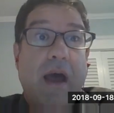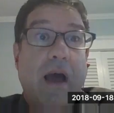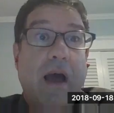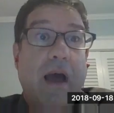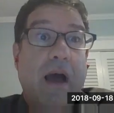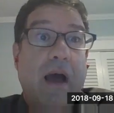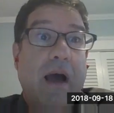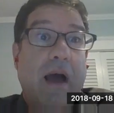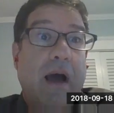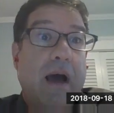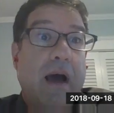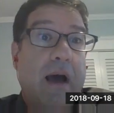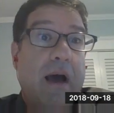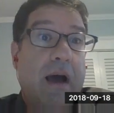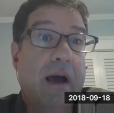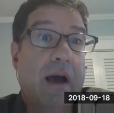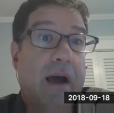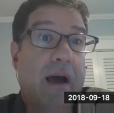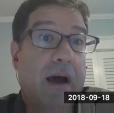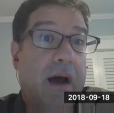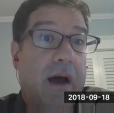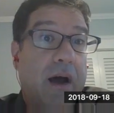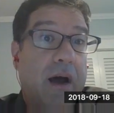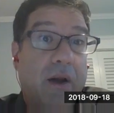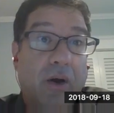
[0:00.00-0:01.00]

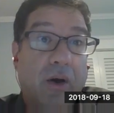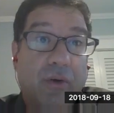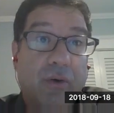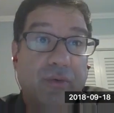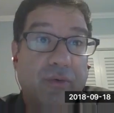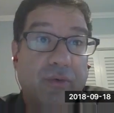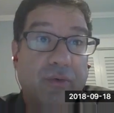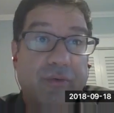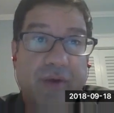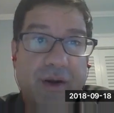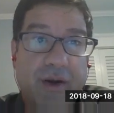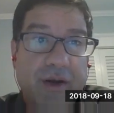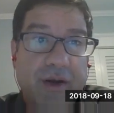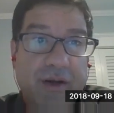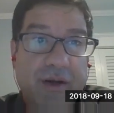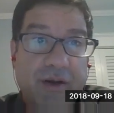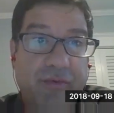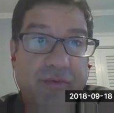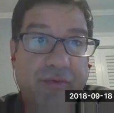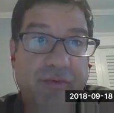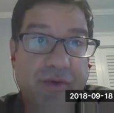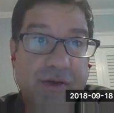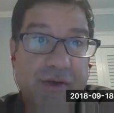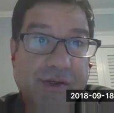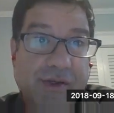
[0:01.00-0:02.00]
and also very
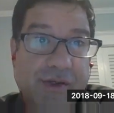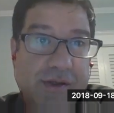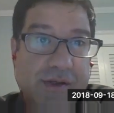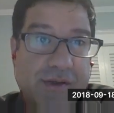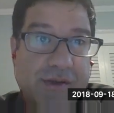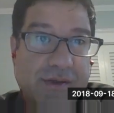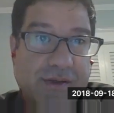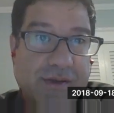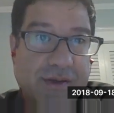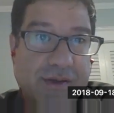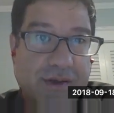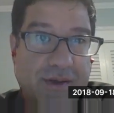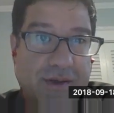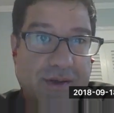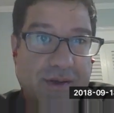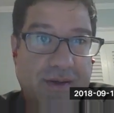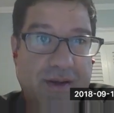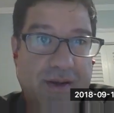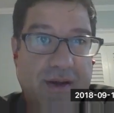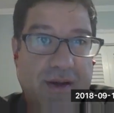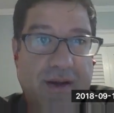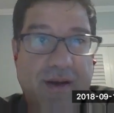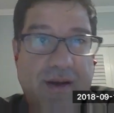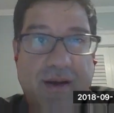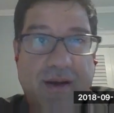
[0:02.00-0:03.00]
inefficient and
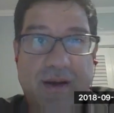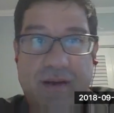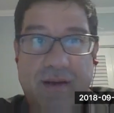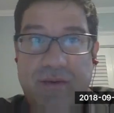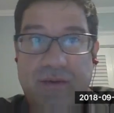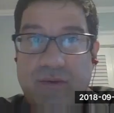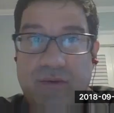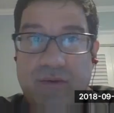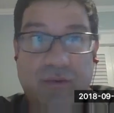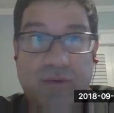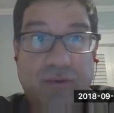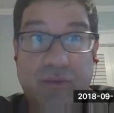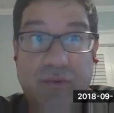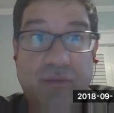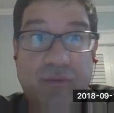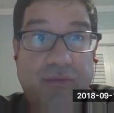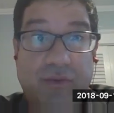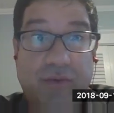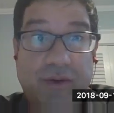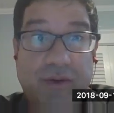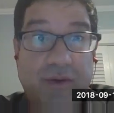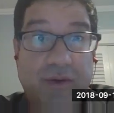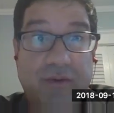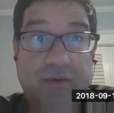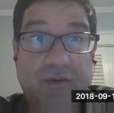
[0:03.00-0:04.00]
to do
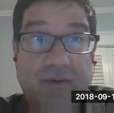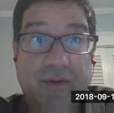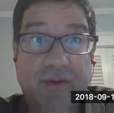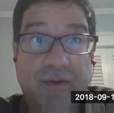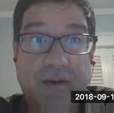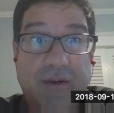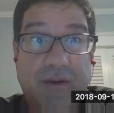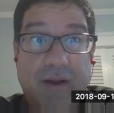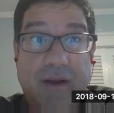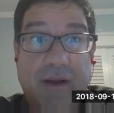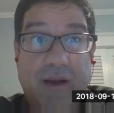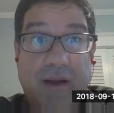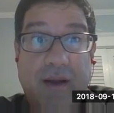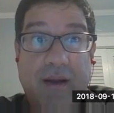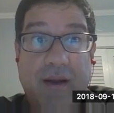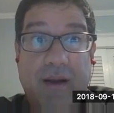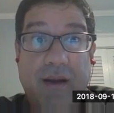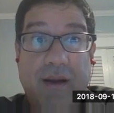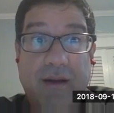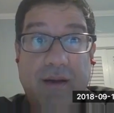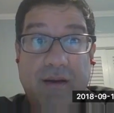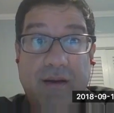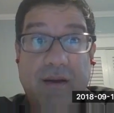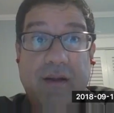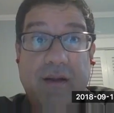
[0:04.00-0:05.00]
things. And
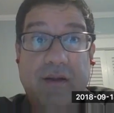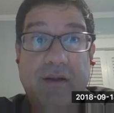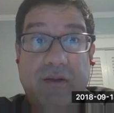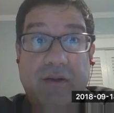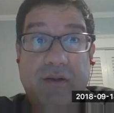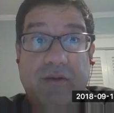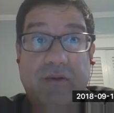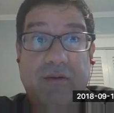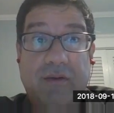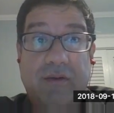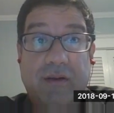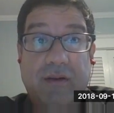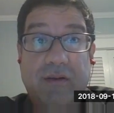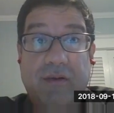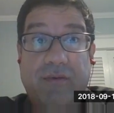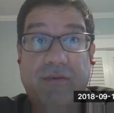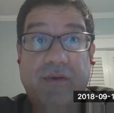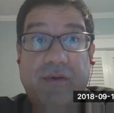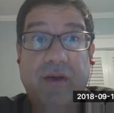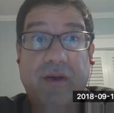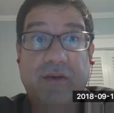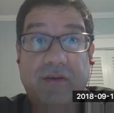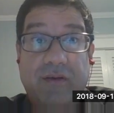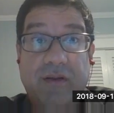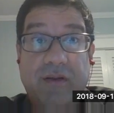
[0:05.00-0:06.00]
the
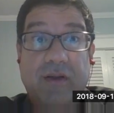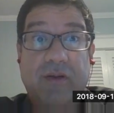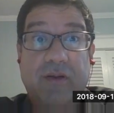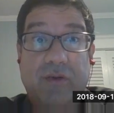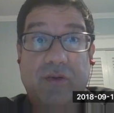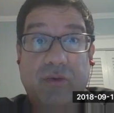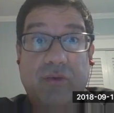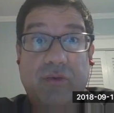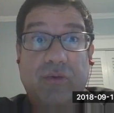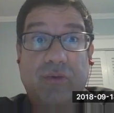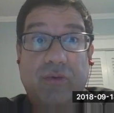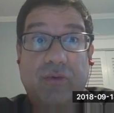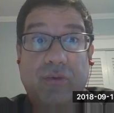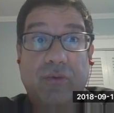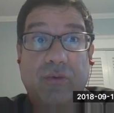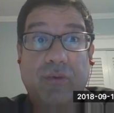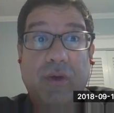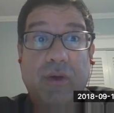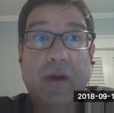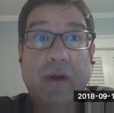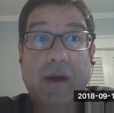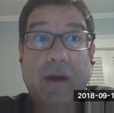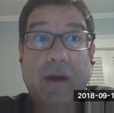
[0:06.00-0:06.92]
things need to